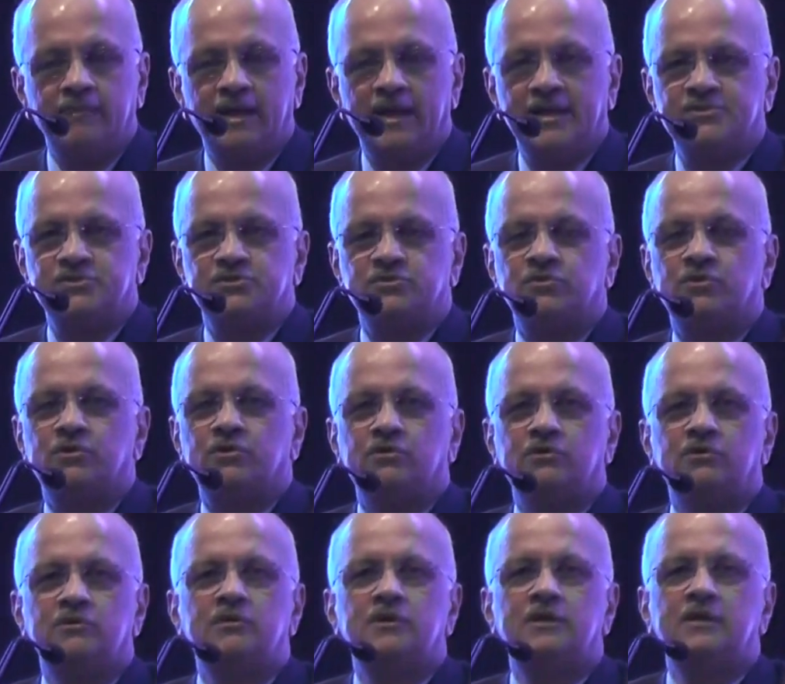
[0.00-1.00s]
As you
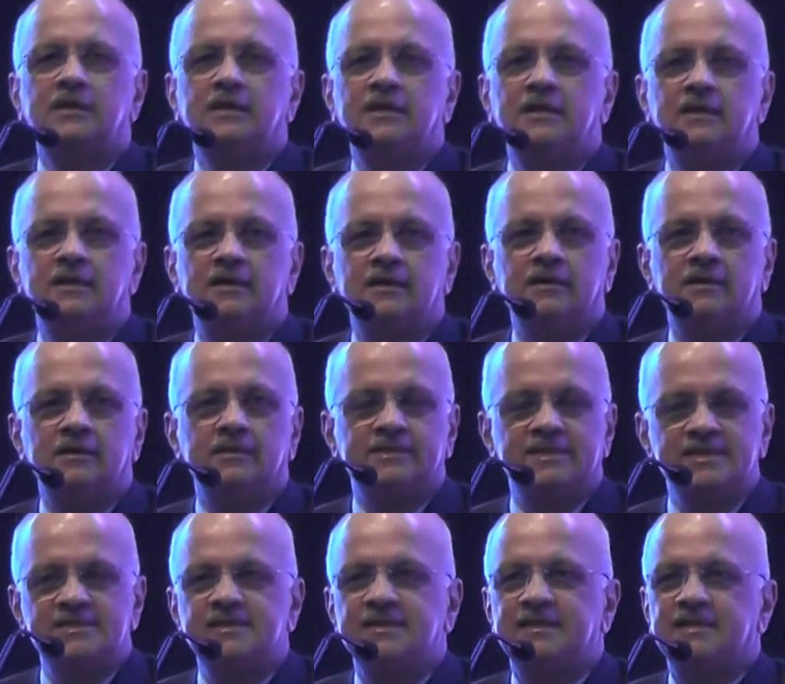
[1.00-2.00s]
know,
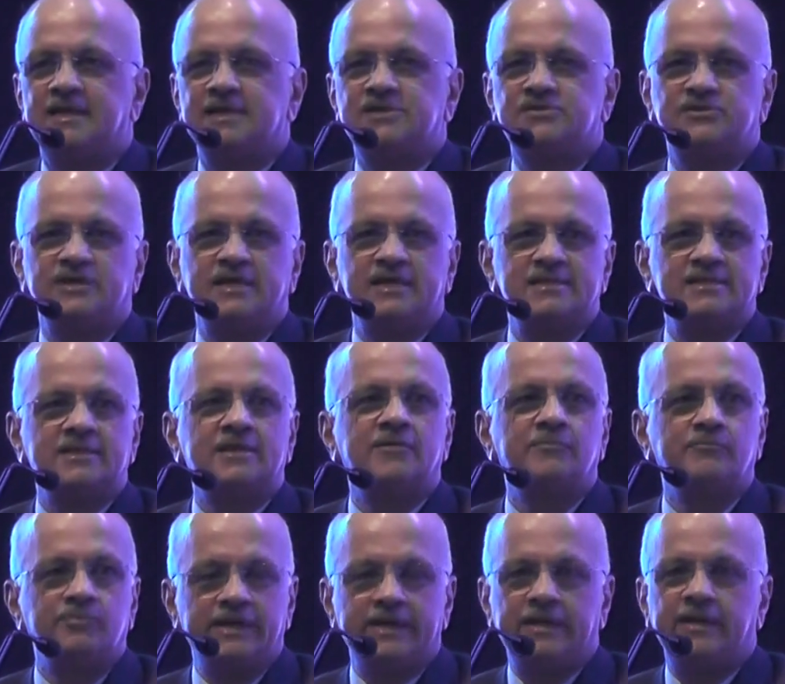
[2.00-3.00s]
this industry is a
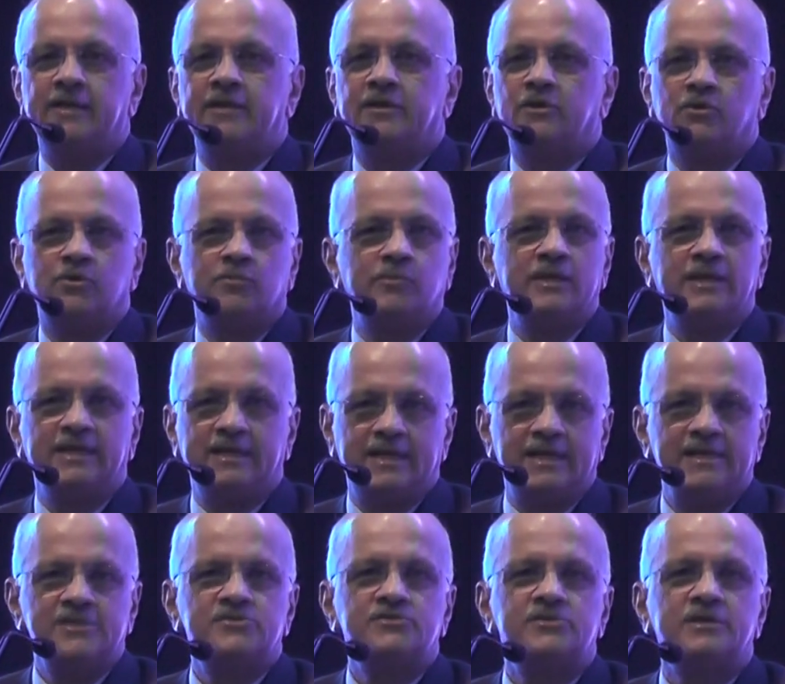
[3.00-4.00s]
completely global
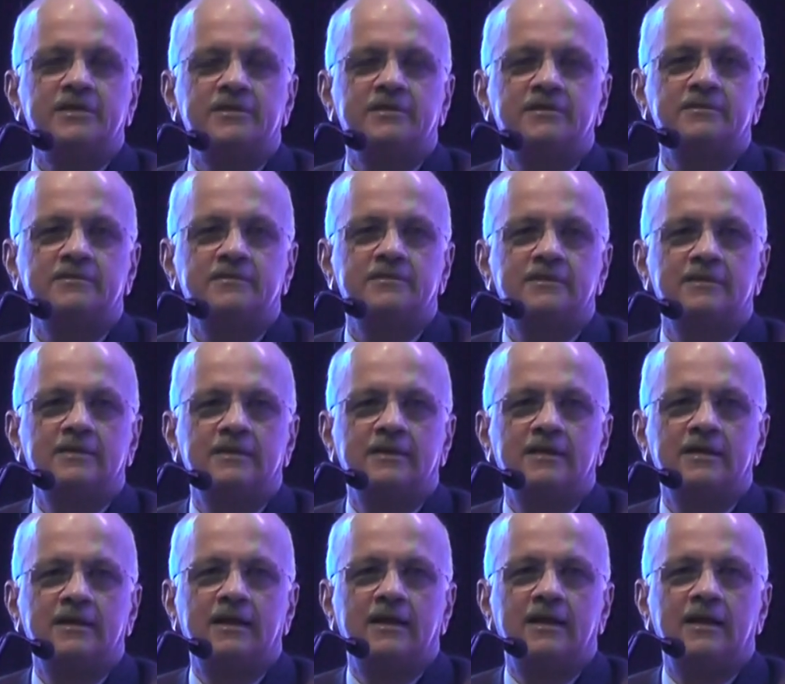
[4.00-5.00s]
industry.
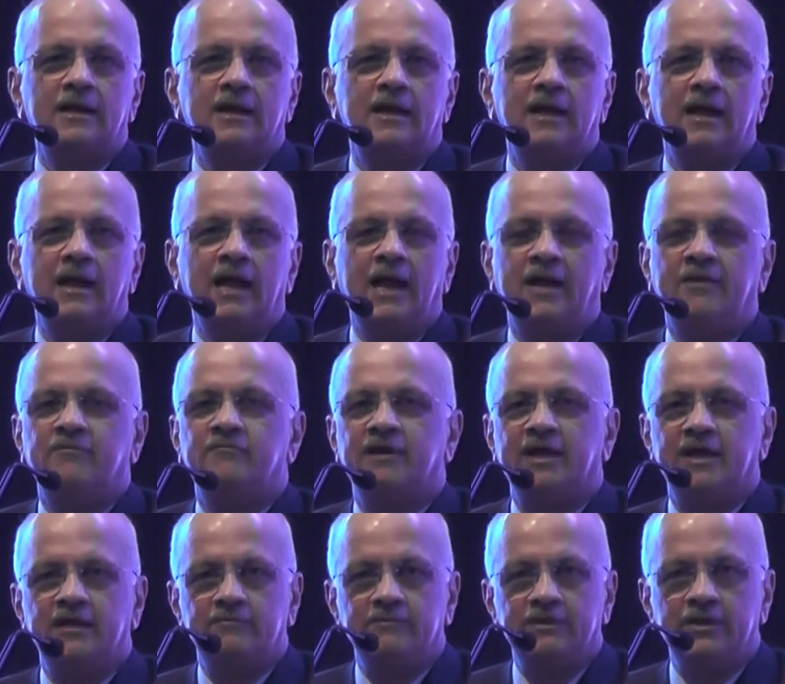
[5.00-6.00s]
And
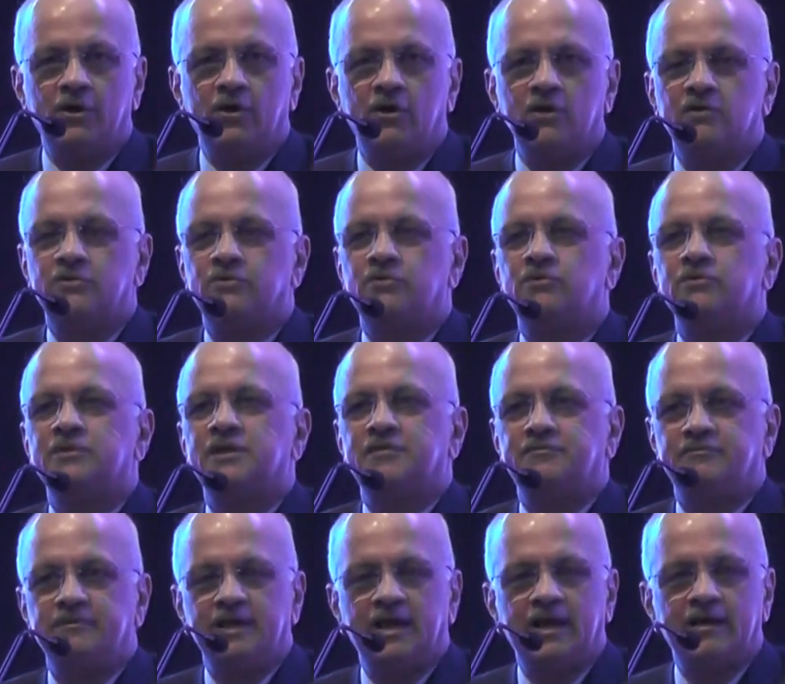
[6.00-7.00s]
while we all know
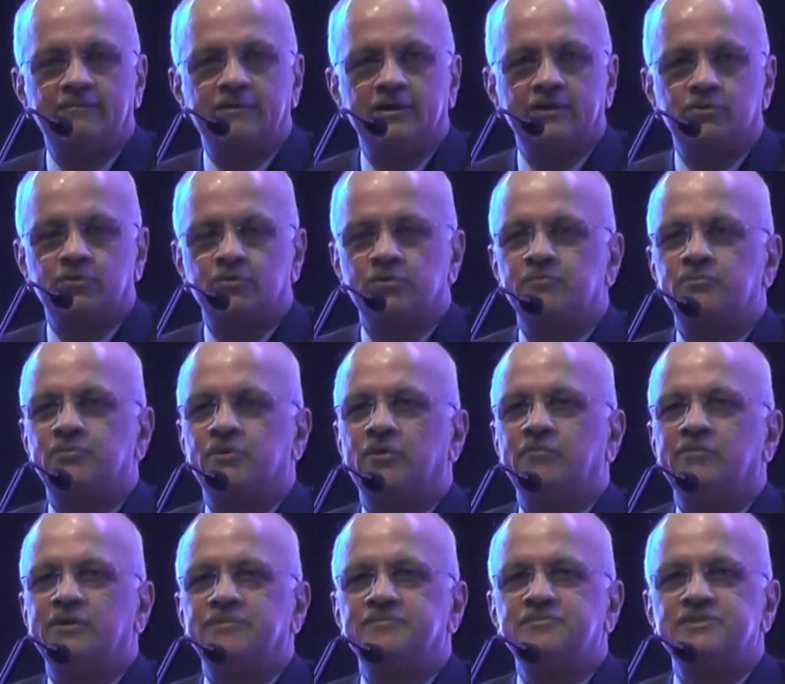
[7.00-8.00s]
that we have our own
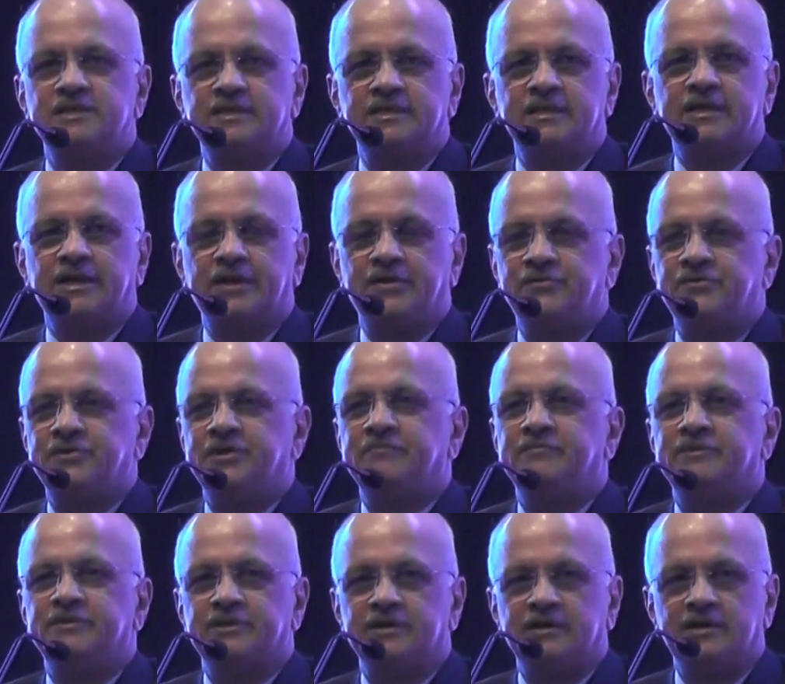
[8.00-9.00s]
problems in the country
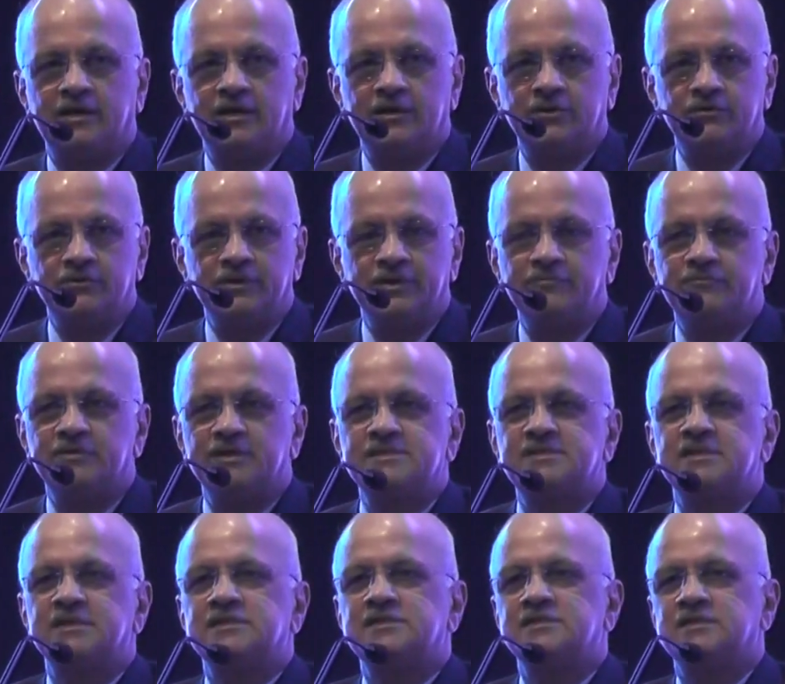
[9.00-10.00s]
with regard to
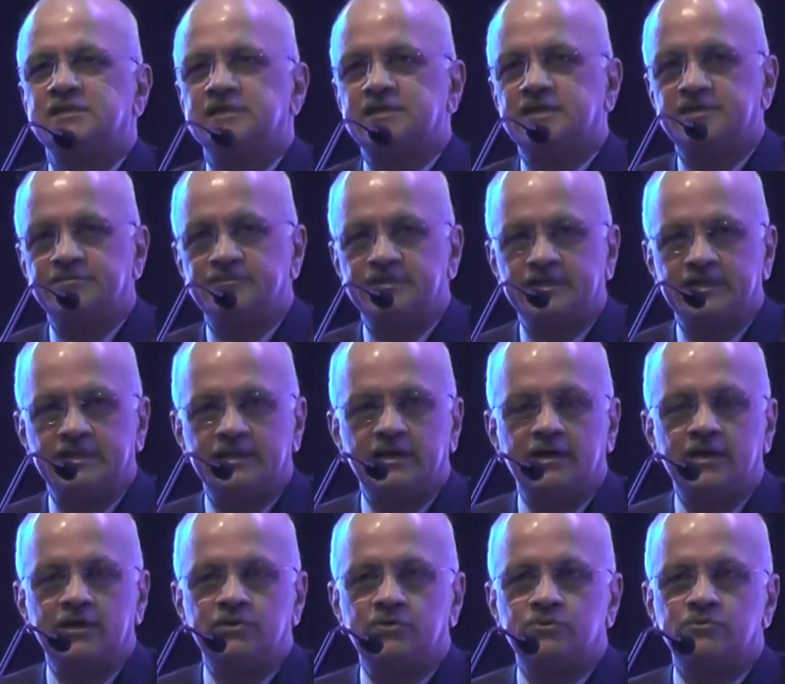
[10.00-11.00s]
infrastructure and with
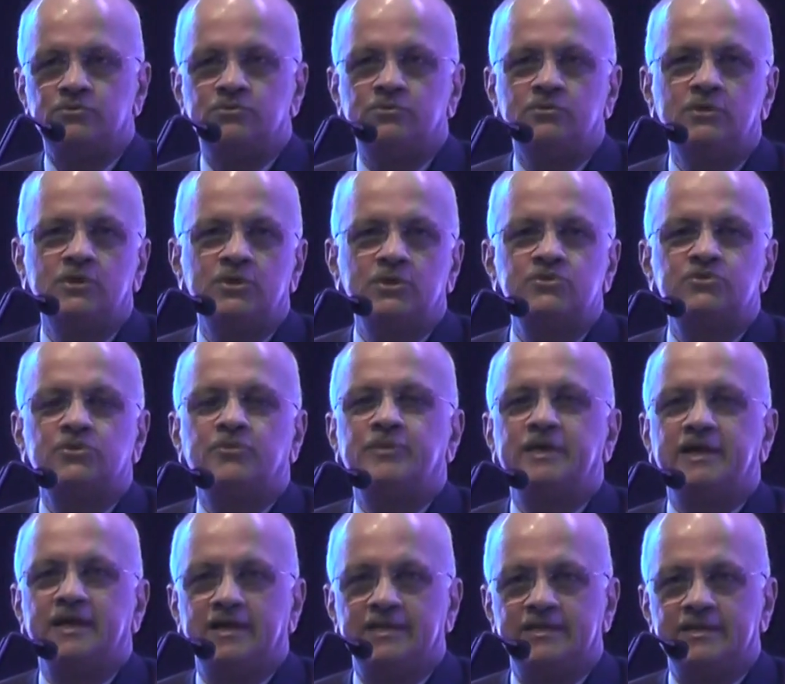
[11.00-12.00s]
regard to so
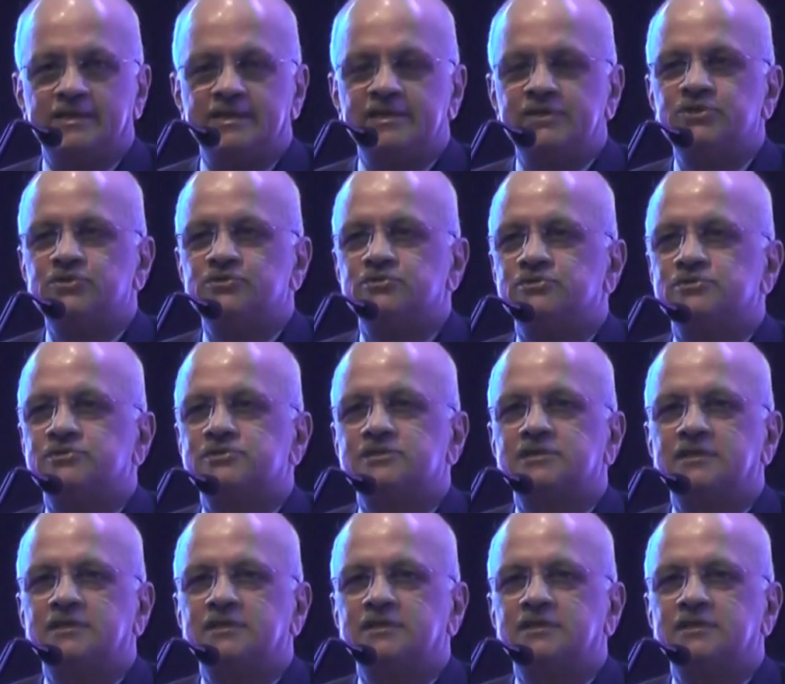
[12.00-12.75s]
many other issues,